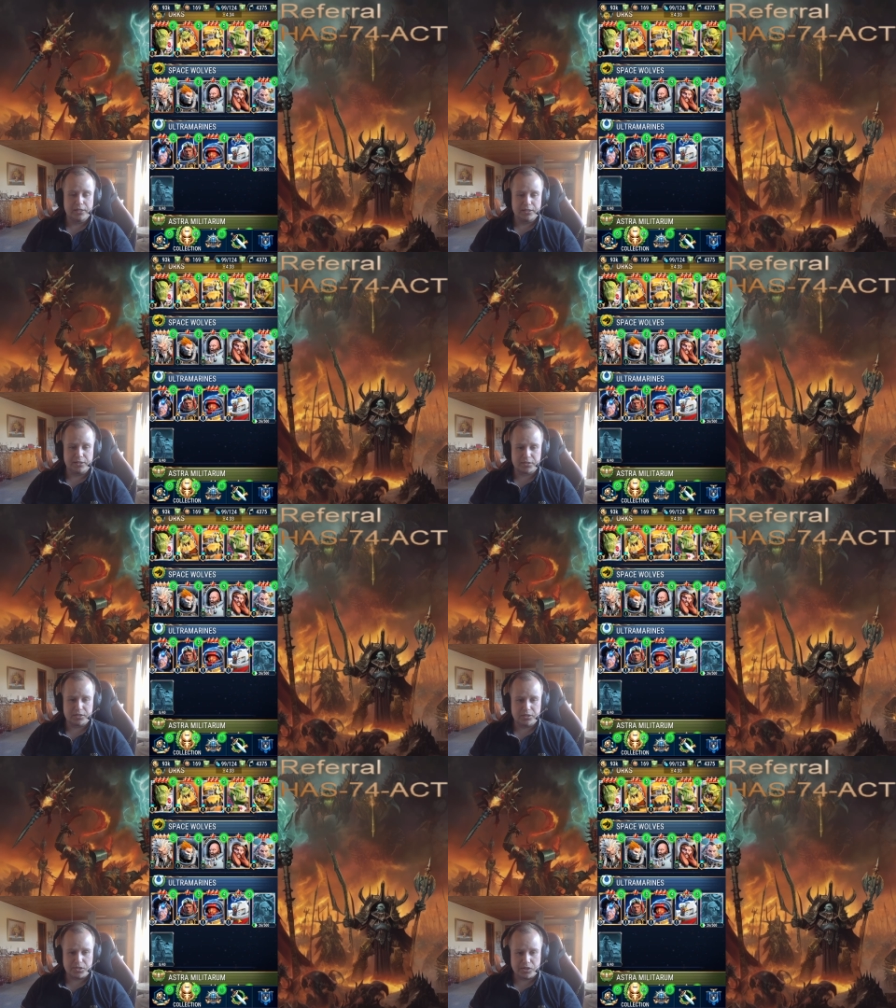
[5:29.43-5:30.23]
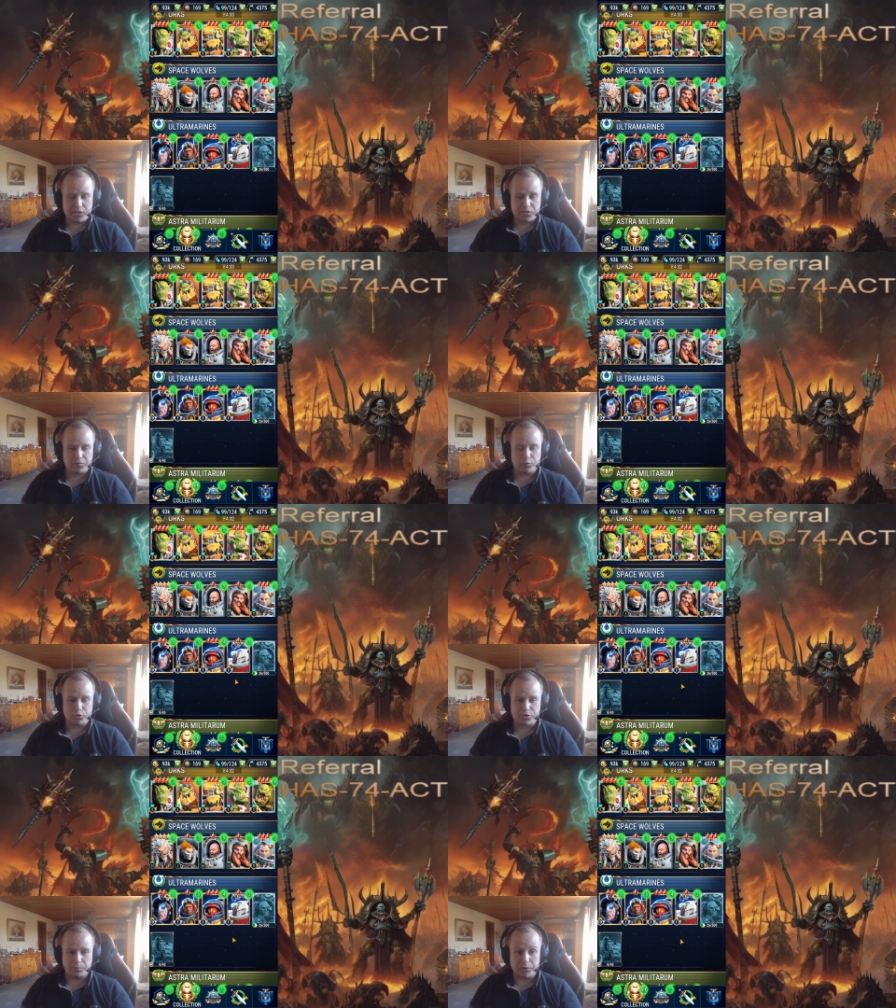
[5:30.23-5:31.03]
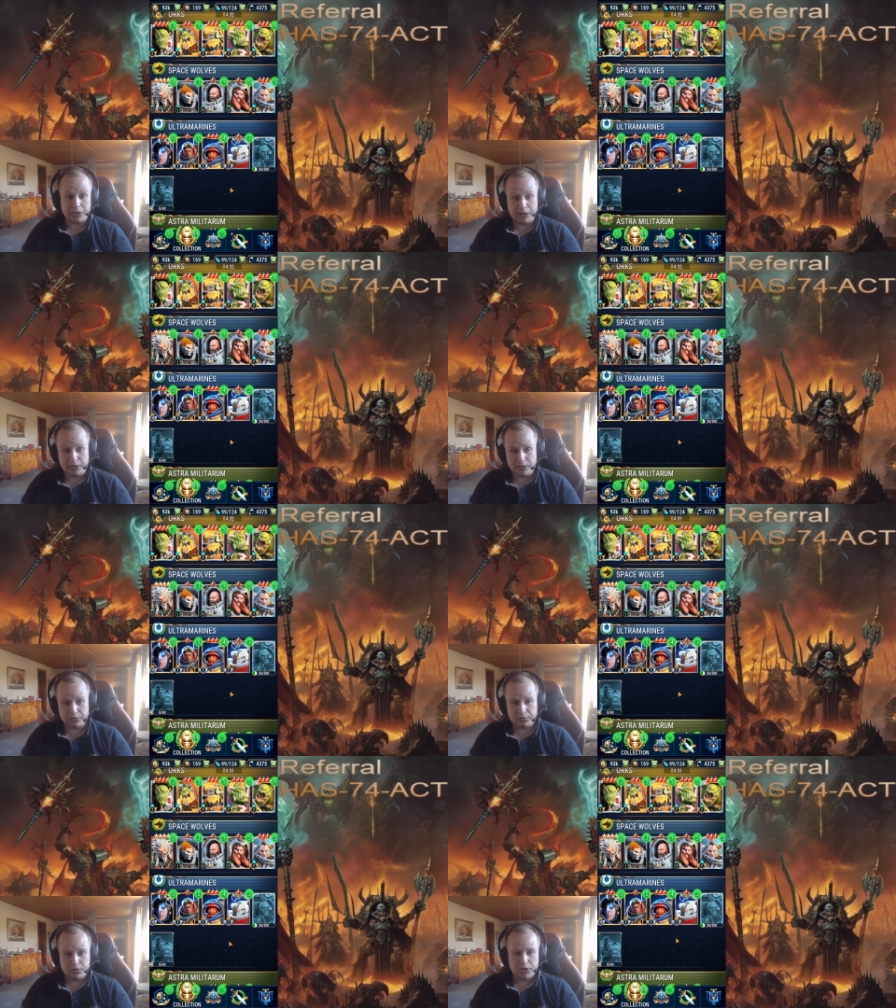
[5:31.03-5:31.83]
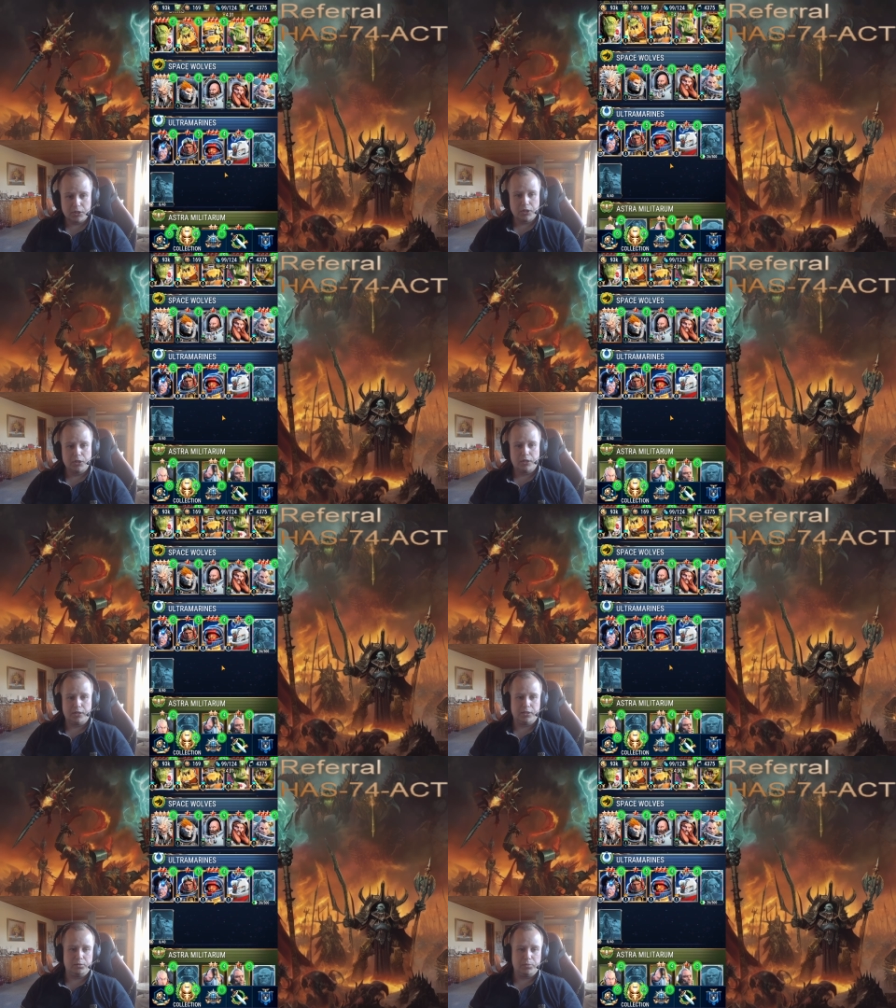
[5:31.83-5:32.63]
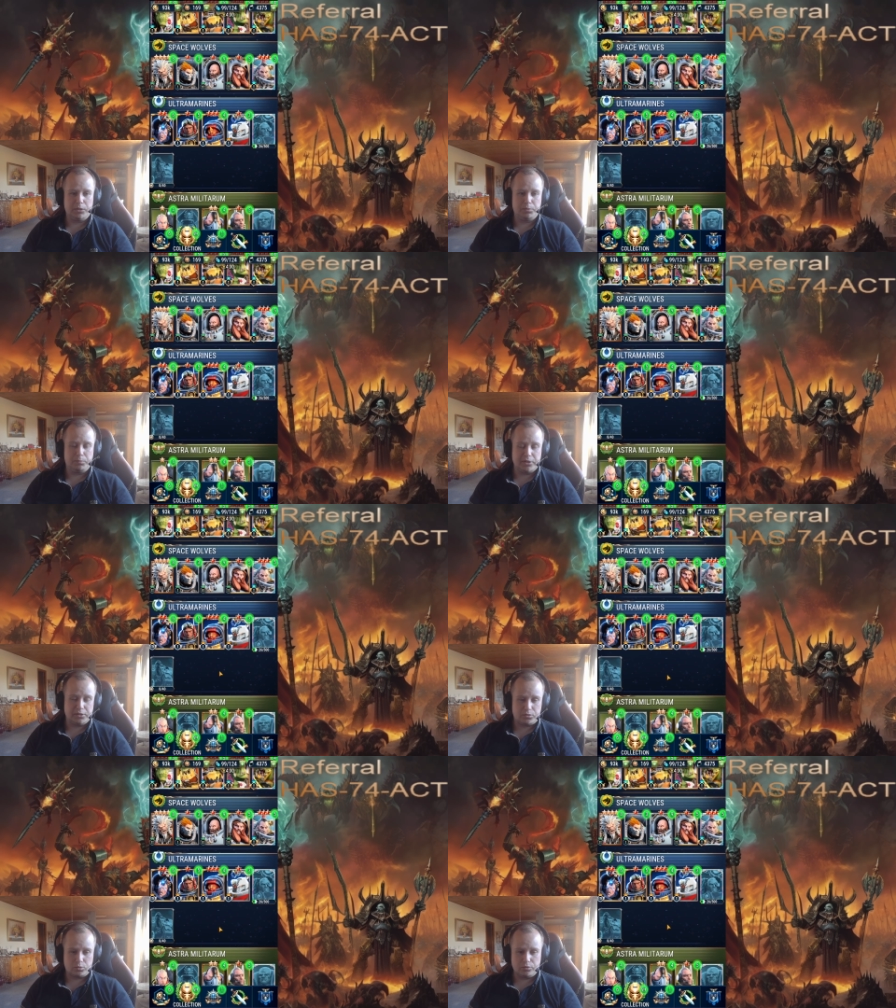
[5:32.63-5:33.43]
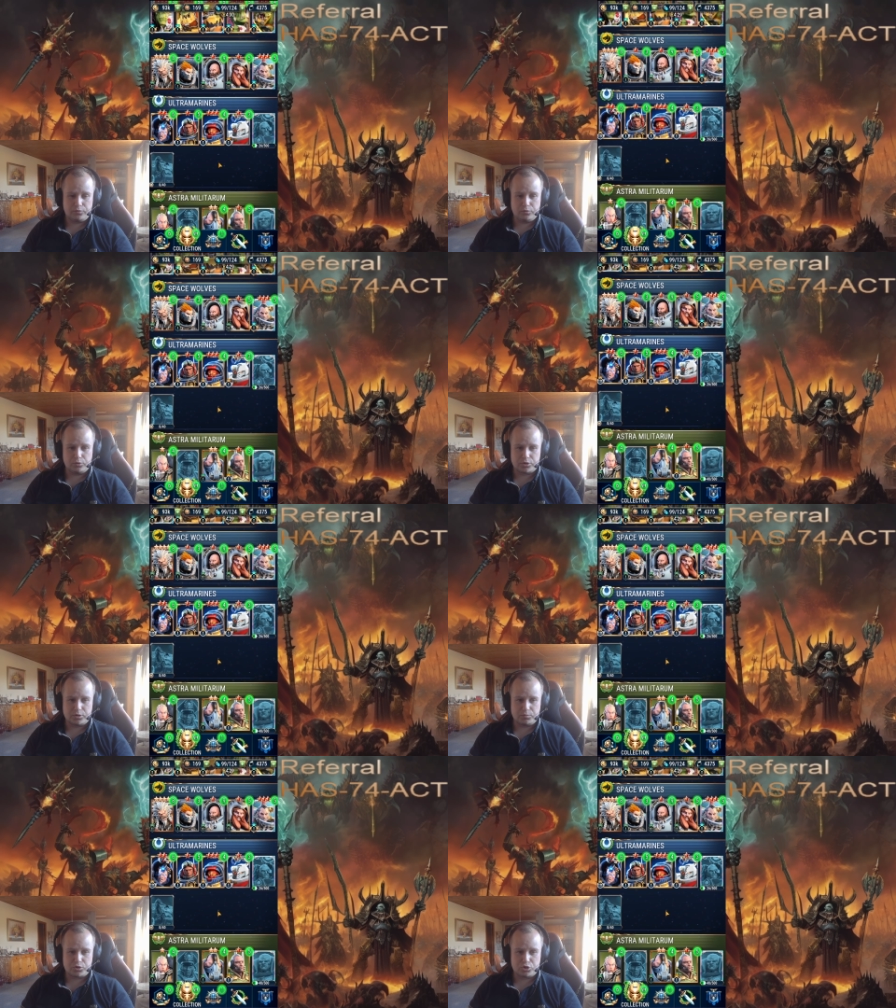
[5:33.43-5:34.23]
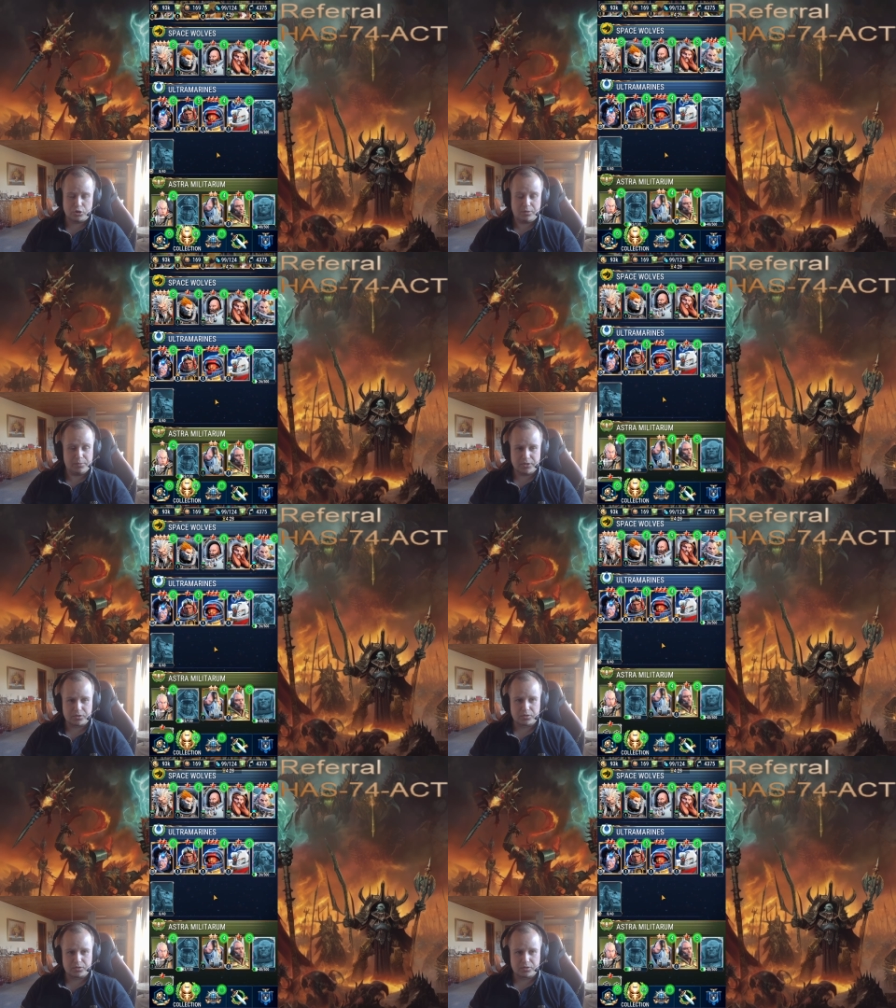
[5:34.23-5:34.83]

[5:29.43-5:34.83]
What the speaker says: Incisius for some heal, and then maybe Bellator for some summons.